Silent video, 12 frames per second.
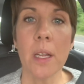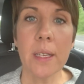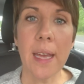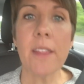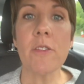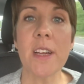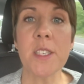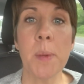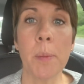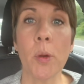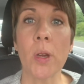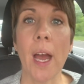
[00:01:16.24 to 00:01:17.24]
Get the recipe
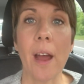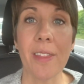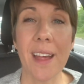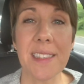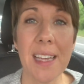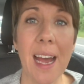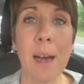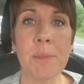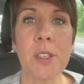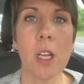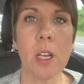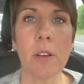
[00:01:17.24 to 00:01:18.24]
book out, that's
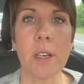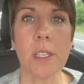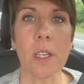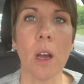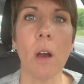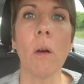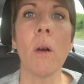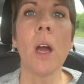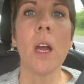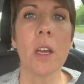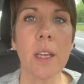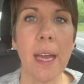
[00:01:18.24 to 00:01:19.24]
absolutely critical.
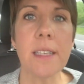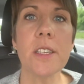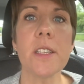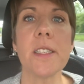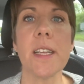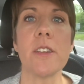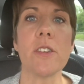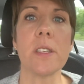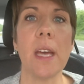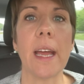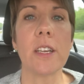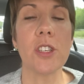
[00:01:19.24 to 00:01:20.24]
Get to the dinner
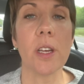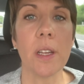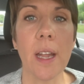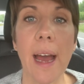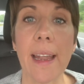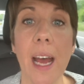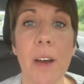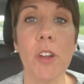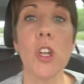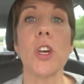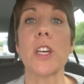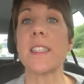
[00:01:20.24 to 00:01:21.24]
section and have a
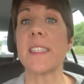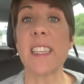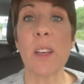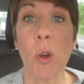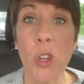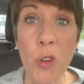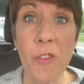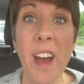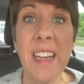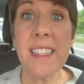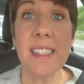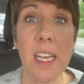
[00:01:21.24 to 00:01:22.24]
look and see what you
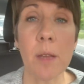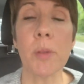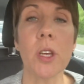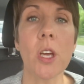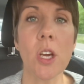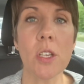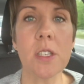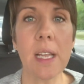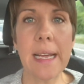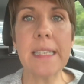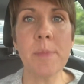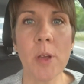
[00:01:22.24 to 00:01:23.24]
fancy, because
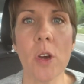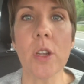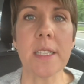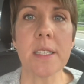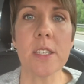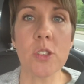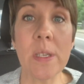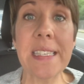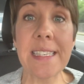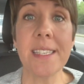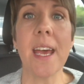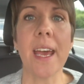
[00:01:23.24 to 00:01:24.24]
let's be honest, it's going to
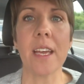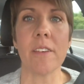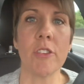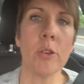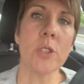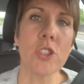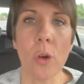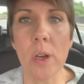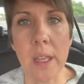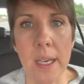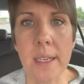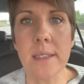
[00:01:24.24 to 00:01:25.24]
stick if you
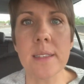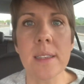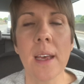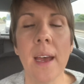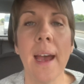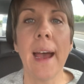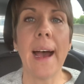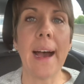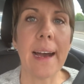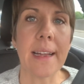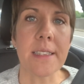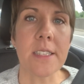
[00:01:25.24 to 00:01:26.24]
enjoy this.
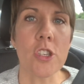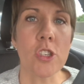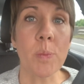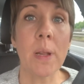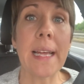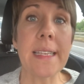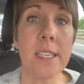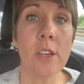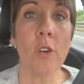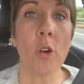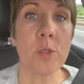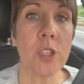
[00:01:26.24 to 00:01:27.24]
And there's plenty
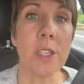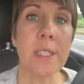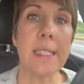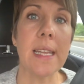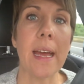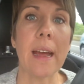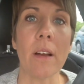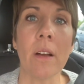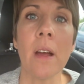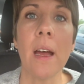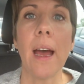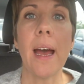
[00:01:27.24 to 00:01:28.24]
of options there.
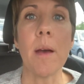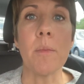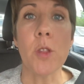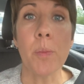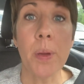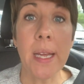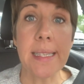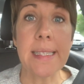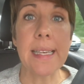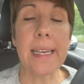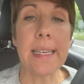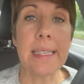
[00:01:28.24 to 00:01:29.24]
The
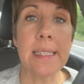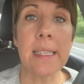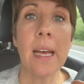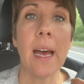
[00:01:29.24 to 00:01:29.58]
pizzas,